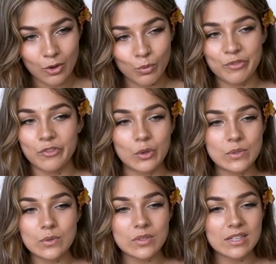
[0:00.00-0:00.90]

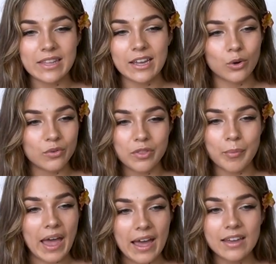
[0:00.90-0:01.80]
refusal to let go of the
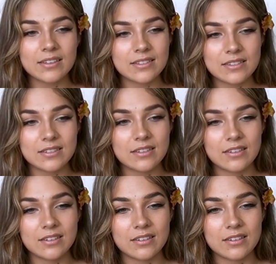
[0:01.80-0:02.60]
past,